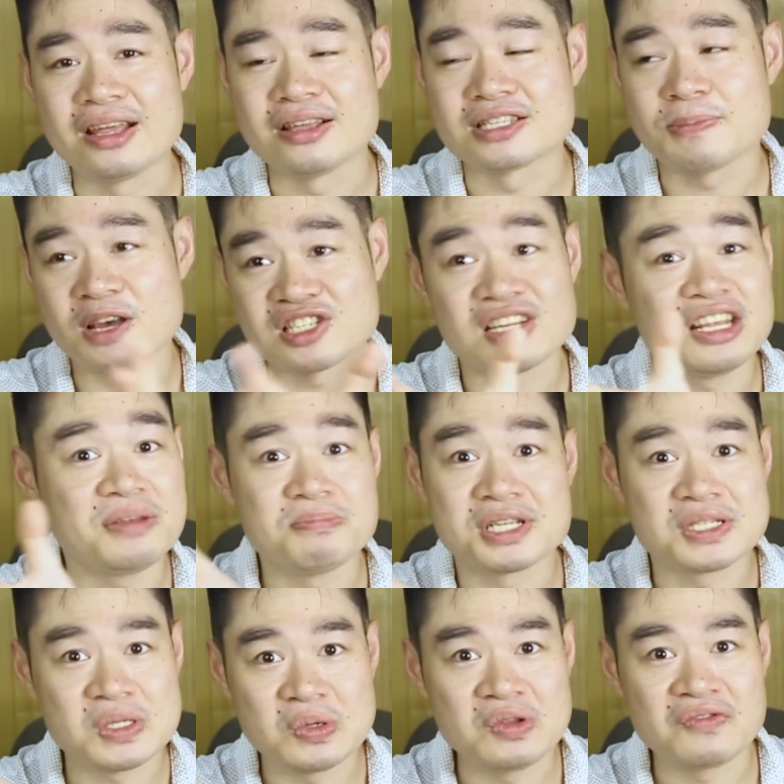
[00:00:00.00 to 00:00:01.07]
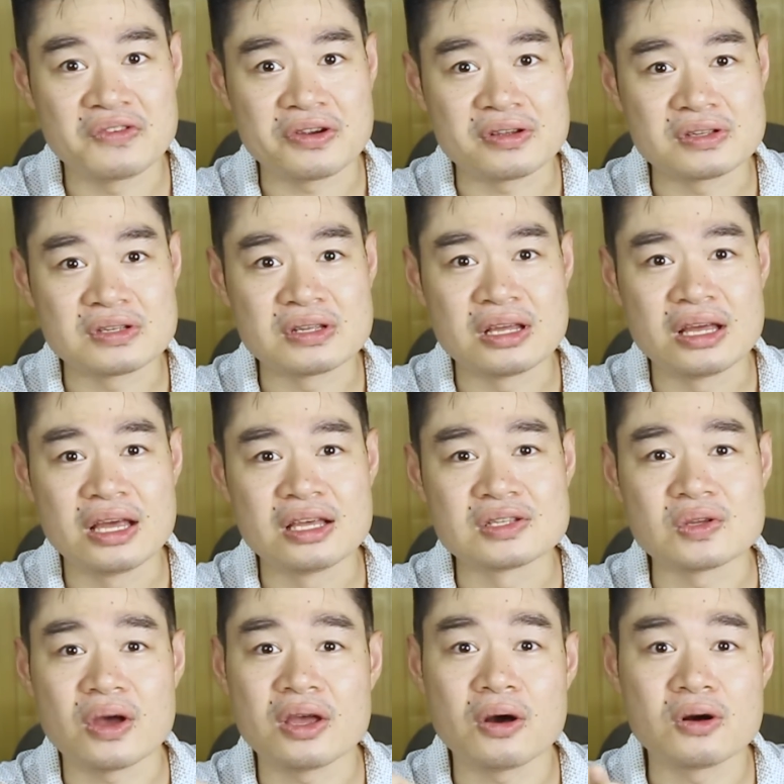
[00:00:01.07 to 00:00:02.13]
especially in Miss Universe.
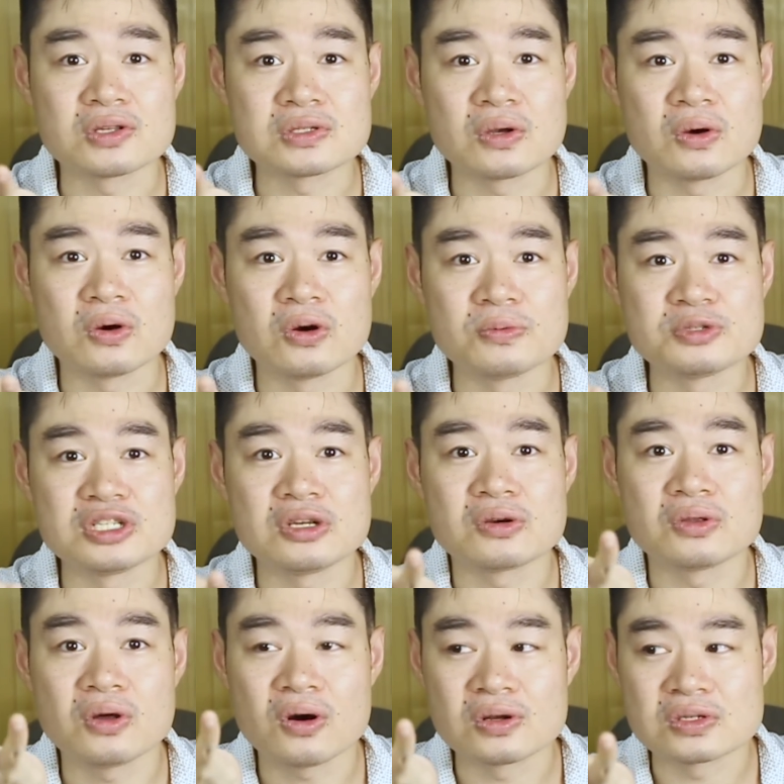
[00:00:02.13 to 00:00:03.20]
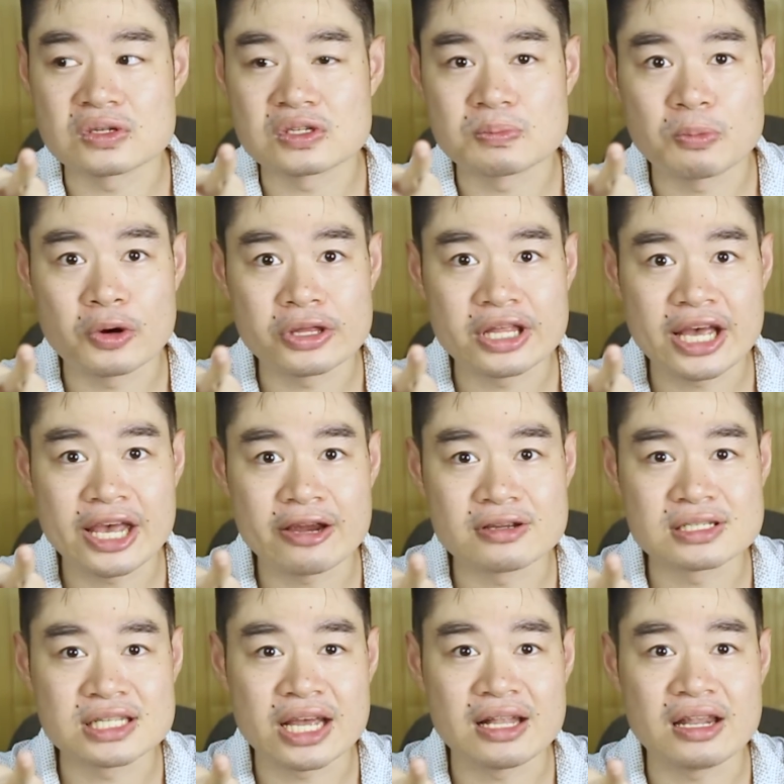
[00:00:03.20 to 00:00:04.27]
So I also hope she could also sport a
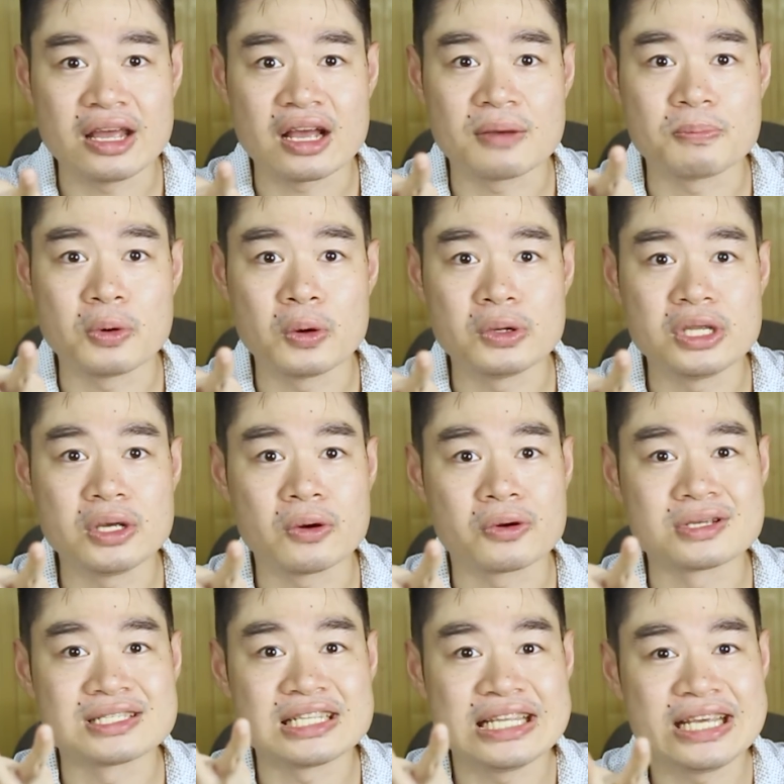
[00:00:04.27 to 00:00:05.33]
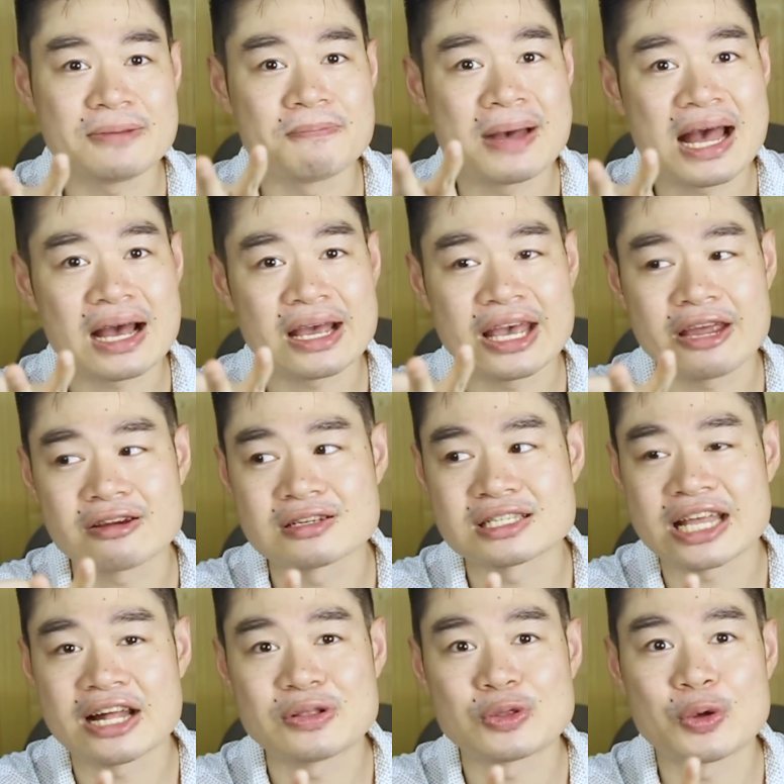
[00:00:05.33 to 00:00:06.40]
hairstyle like a pony or sleek back
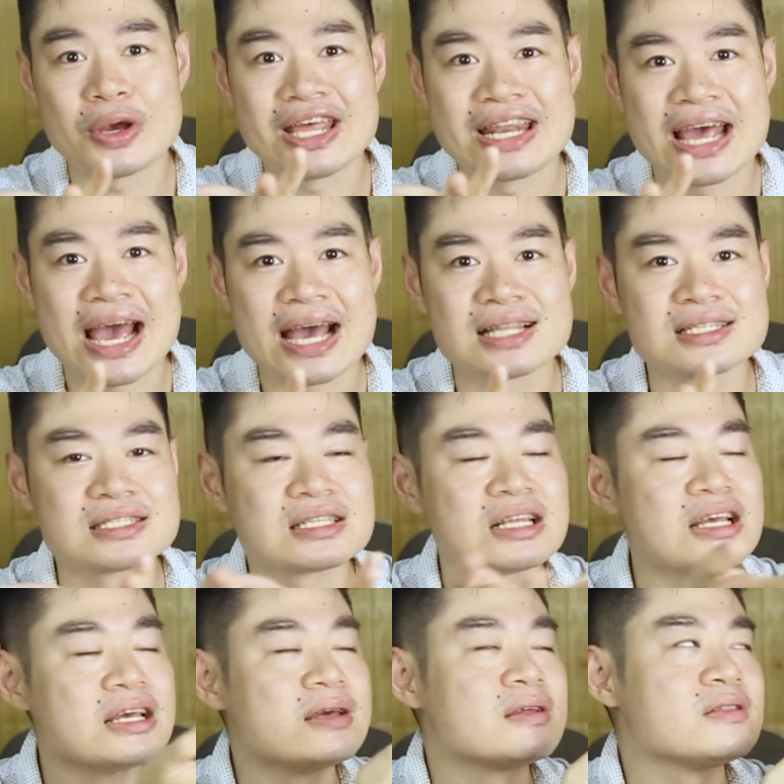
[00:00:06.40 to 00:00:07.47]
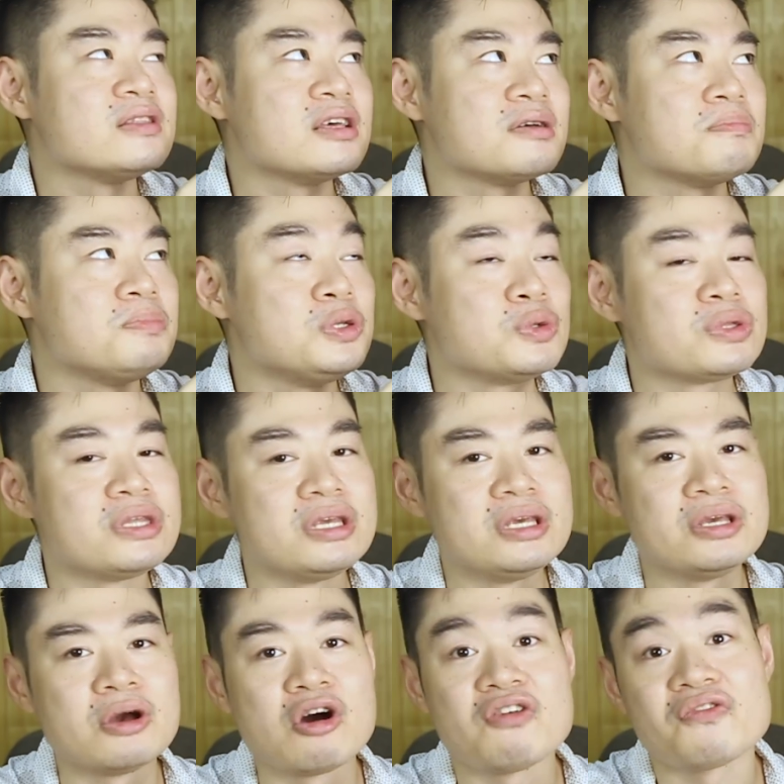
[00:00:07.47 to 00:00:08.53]
hairstyle to enhance the
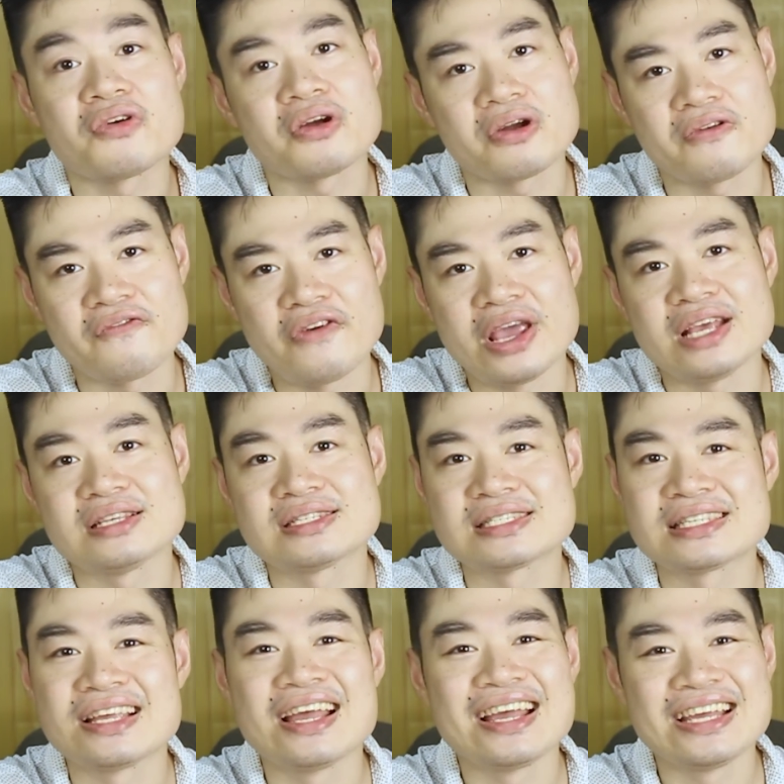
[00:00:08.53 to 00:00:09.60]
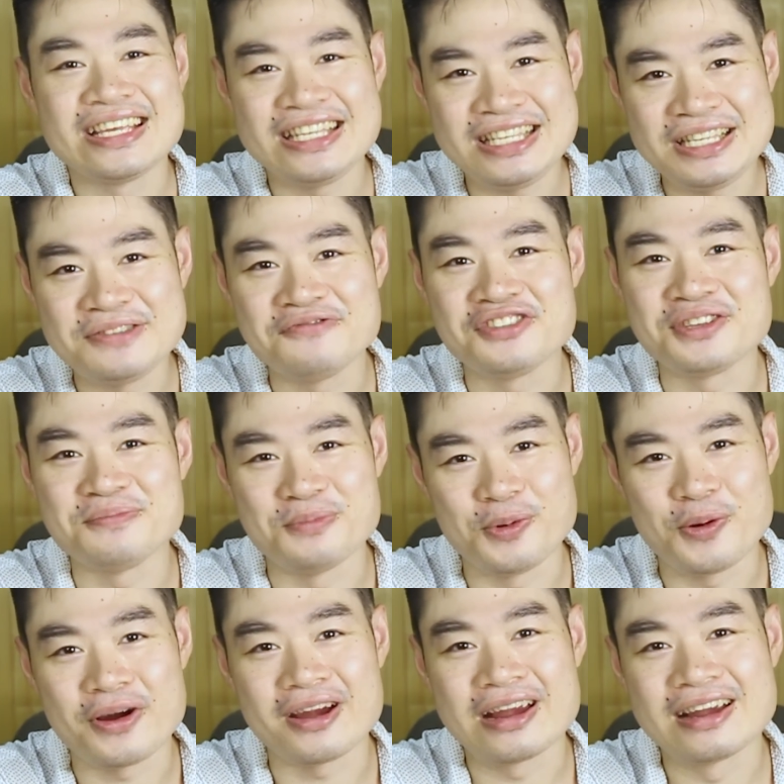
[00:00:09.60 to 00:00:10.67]
beauty of her face even
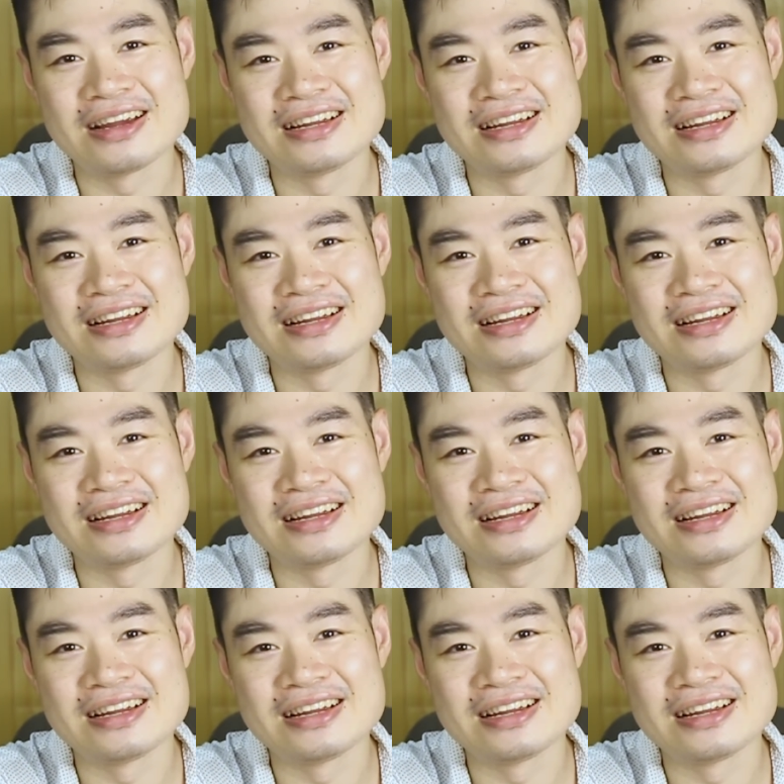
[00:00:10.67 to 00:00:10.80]
more.